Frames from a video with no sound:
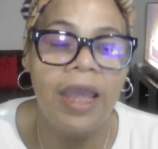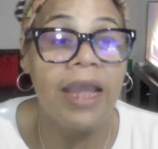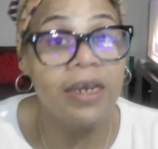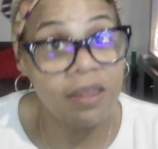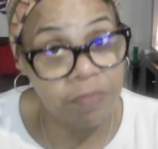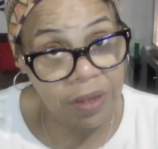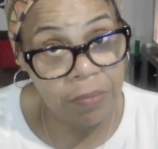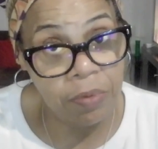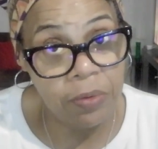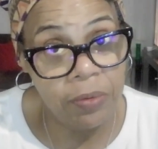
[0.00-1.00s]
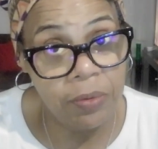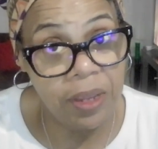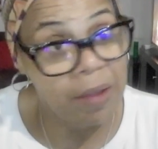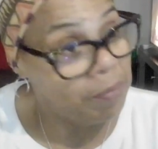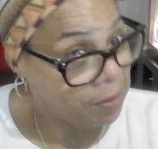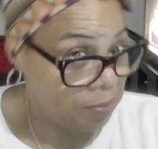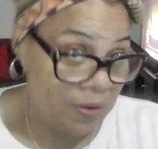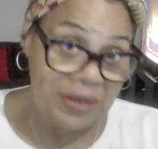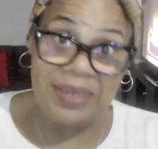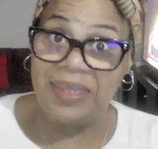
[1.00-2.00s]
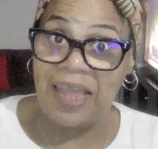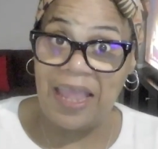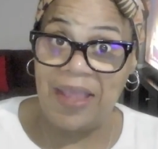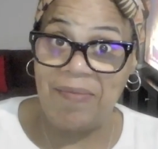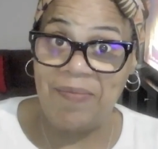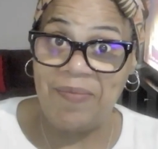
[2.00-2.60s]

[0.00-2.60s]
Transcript: And it's people, and people are the same